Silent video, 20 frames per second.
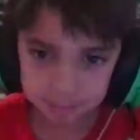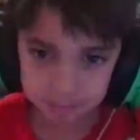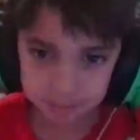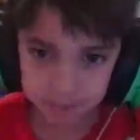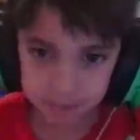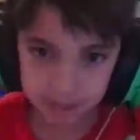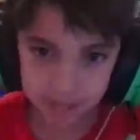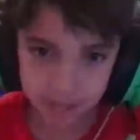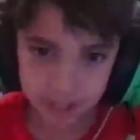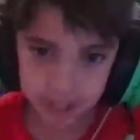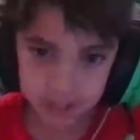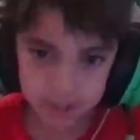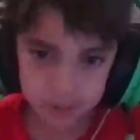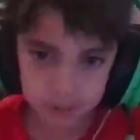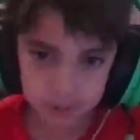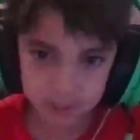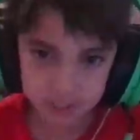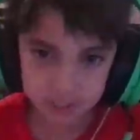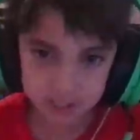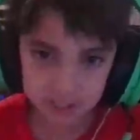But yeah, that's
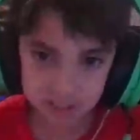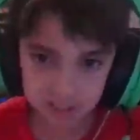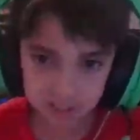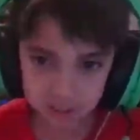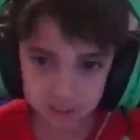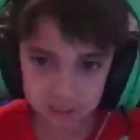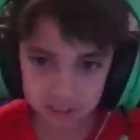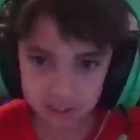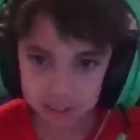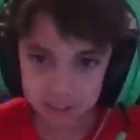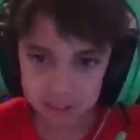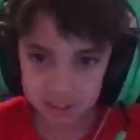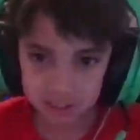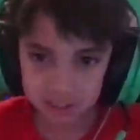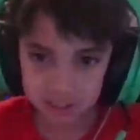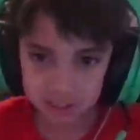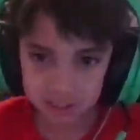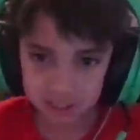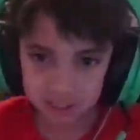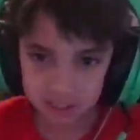basically
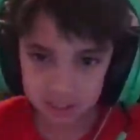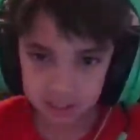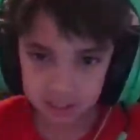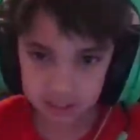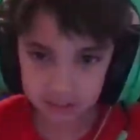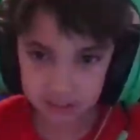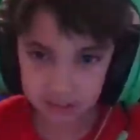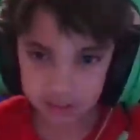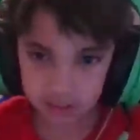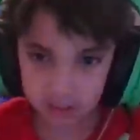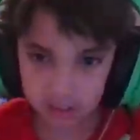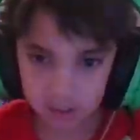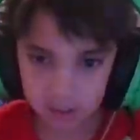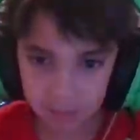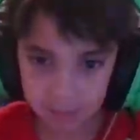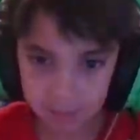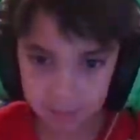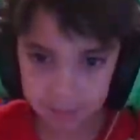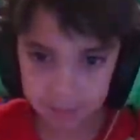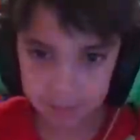it
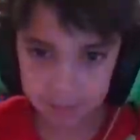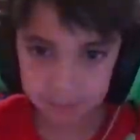um,